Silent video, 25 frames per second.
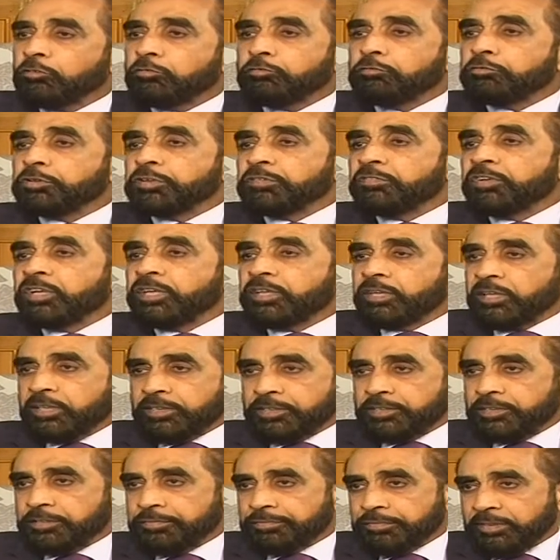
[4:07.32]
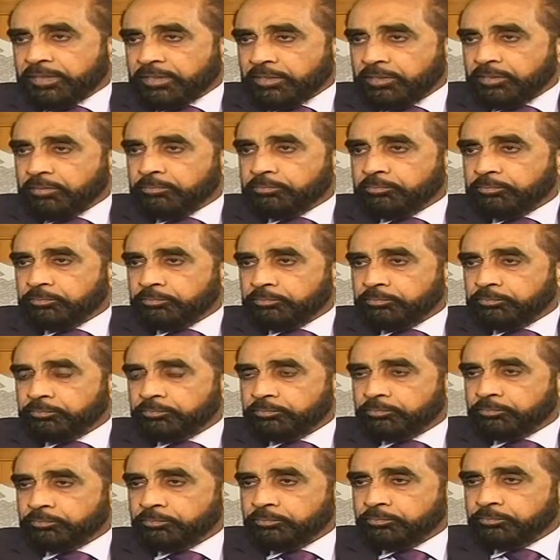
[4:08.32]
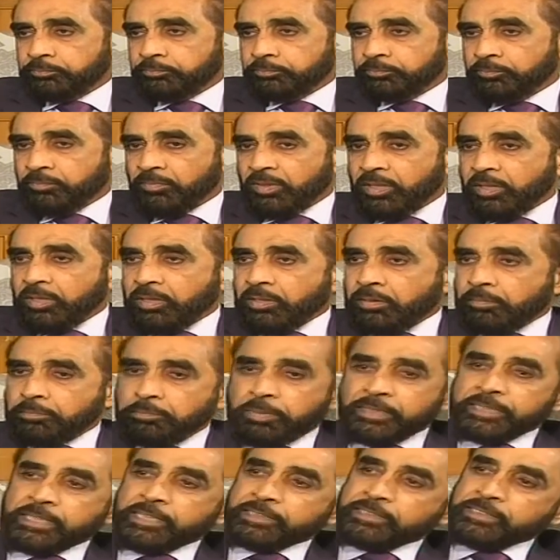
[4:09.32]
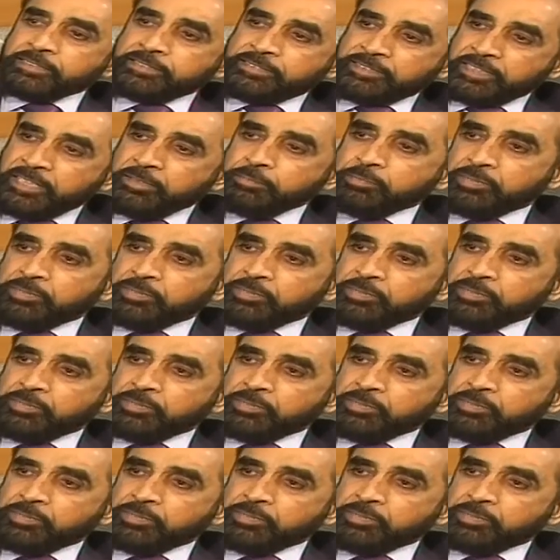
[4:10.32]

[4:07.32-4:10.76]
we will not defend. But at the same